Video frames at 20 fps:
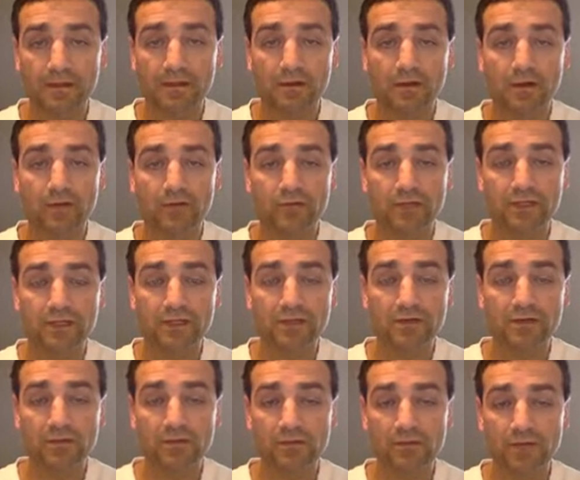Over here
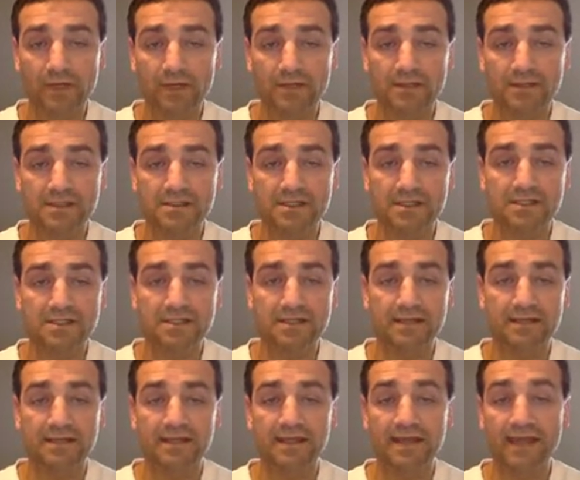on the right, it says
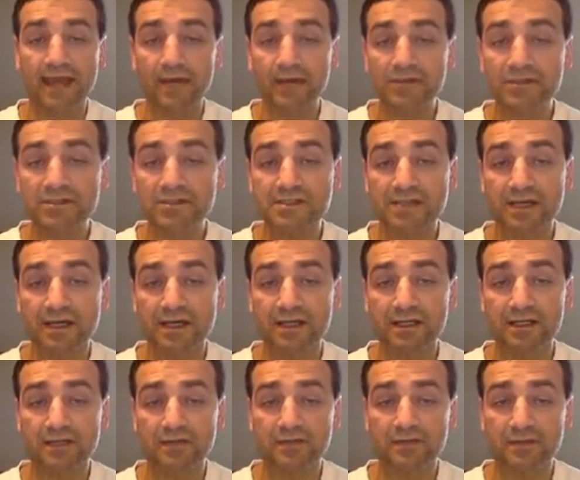the outside
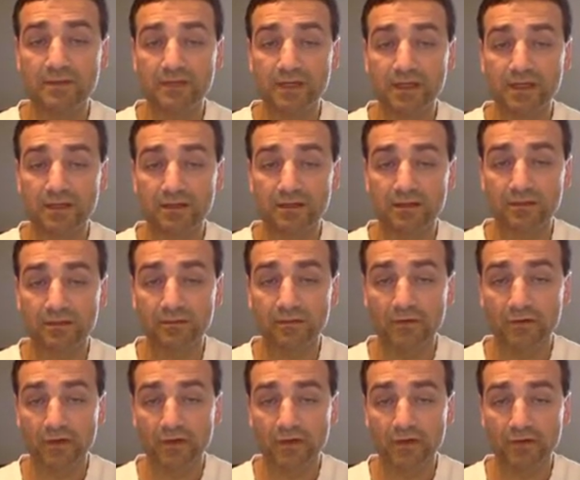of the meander, where
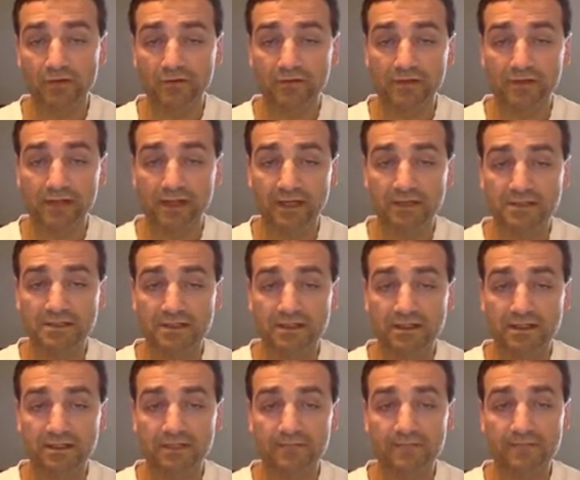the curve is on the
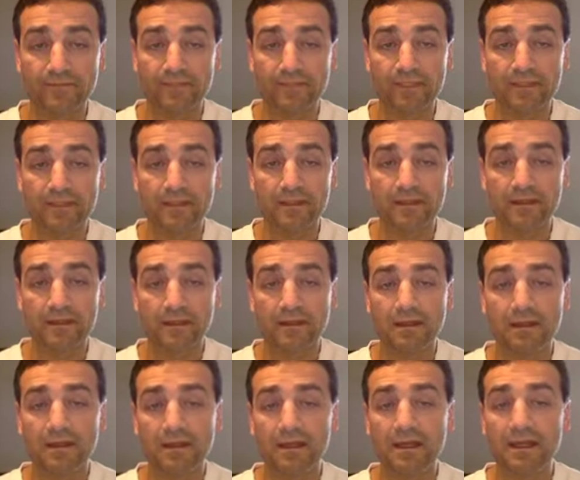outside,
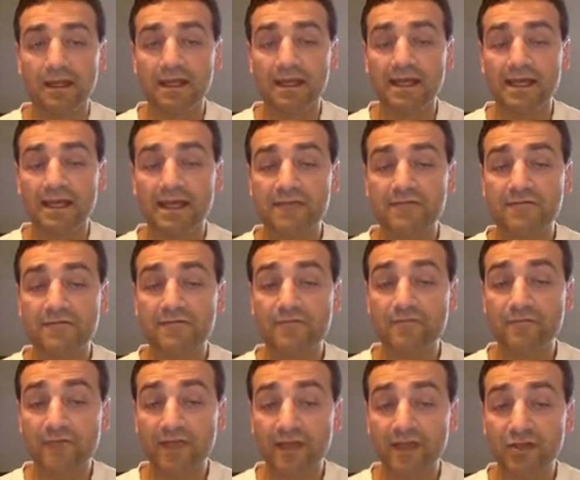it has
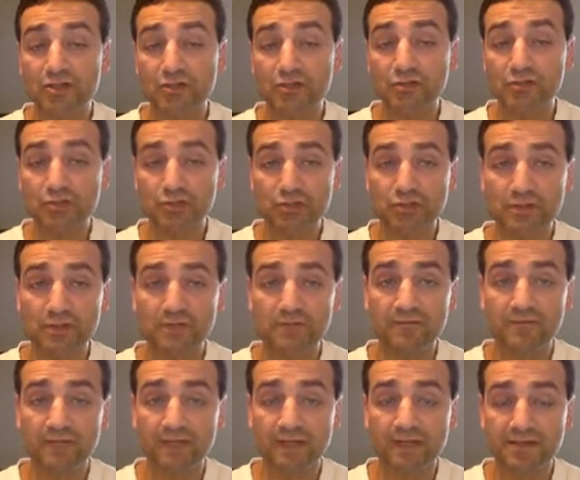faster stream
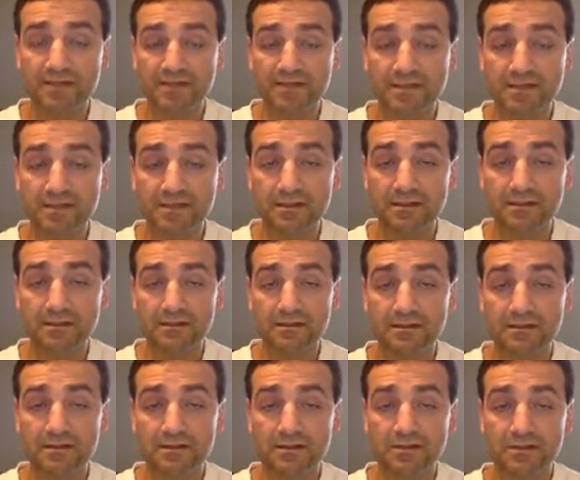velocity,
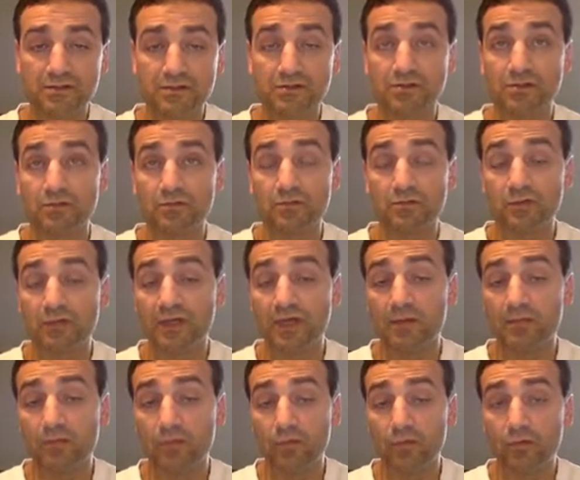so you
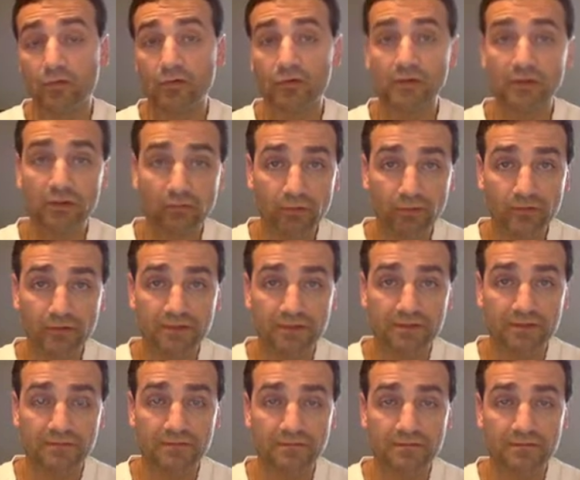get more erosion.